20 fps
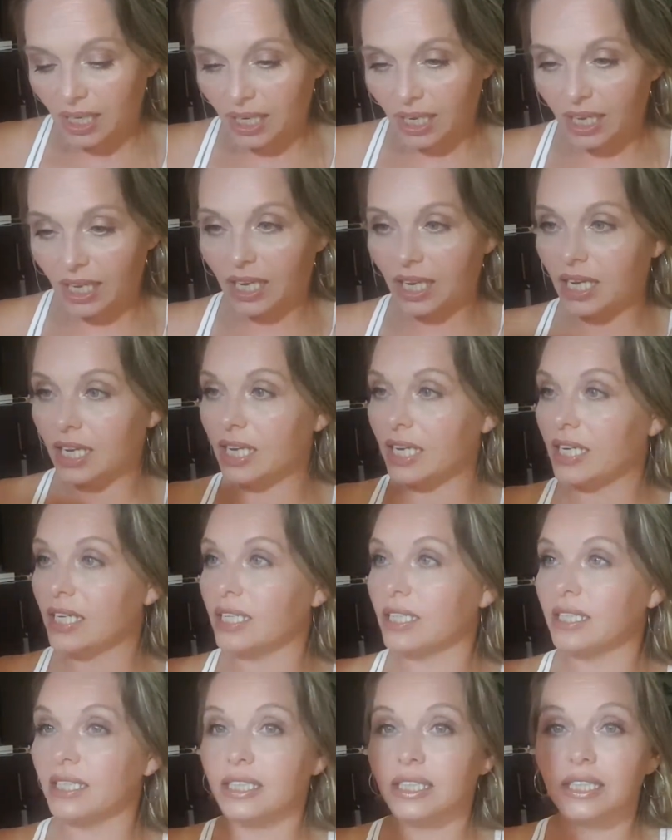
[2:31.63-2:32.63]

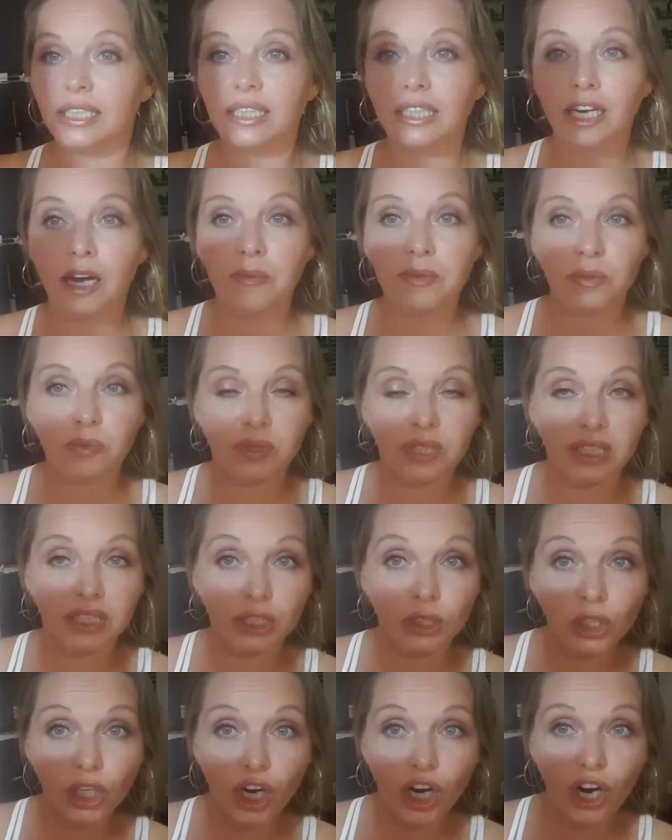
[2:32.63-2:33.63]
And comes with a
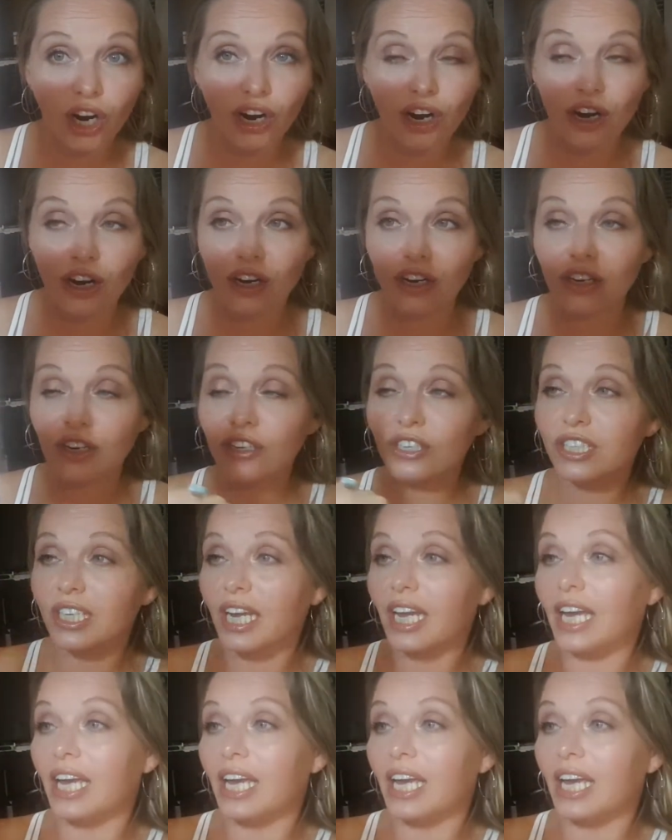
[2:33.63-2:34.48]
little card.